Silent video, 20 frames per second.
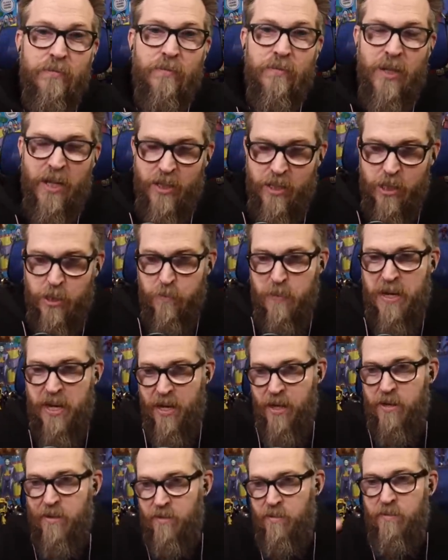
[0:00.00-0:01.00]
like
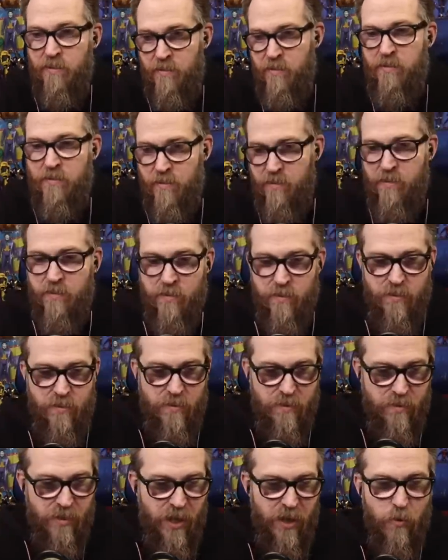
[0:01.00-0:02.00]
spinning
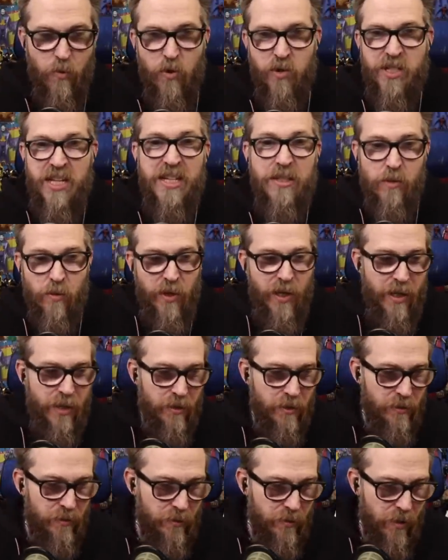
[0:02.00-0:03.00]
like a rotisserie.
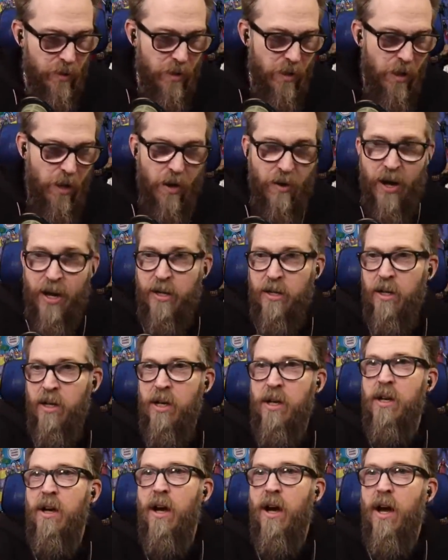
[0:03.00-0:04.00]
All right.
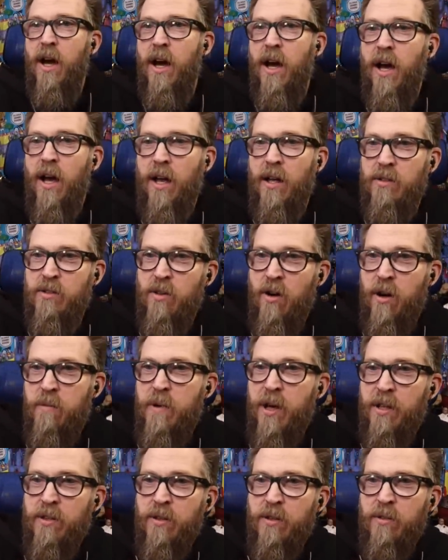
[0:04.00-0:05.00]
Uh, sorry,
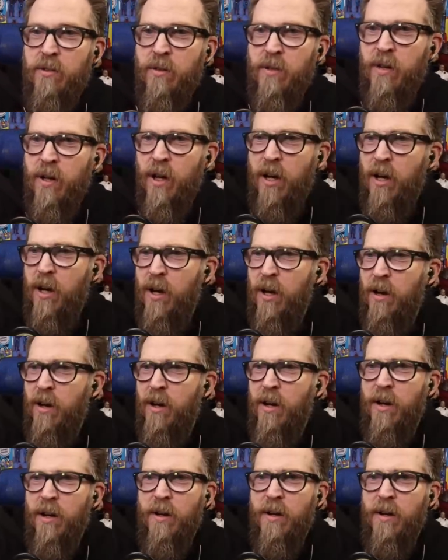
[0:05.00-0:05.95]
Matthew. Uh,